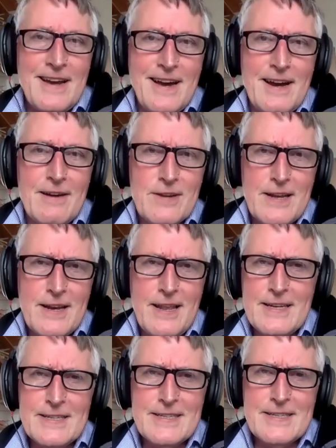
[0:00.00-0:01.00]
I
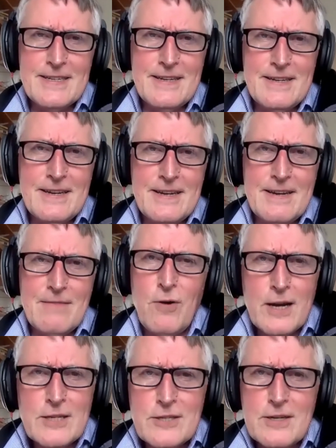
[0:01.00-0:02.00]
realized,
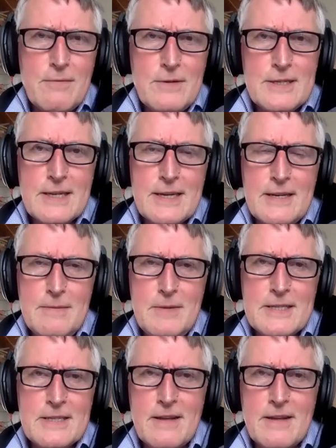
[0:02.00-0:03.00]
why should I want to kill
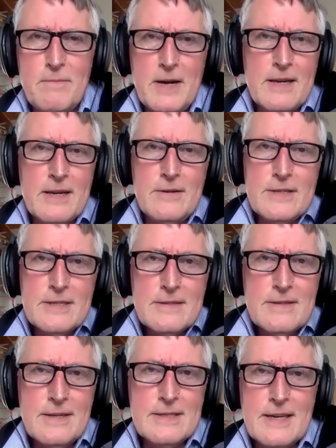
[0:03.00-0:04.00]
myself? My God
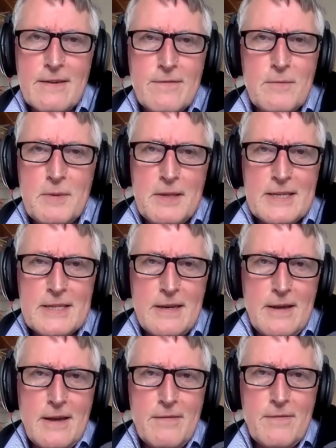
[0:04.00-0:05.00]
has given me this
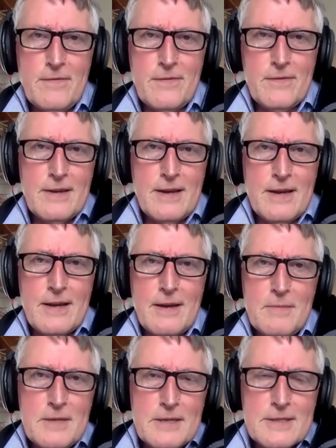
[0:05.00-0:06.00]
life and I
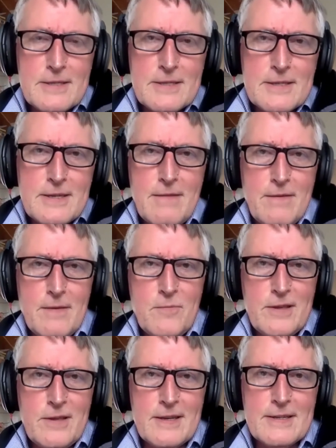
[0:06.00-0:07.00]
must serve him with it.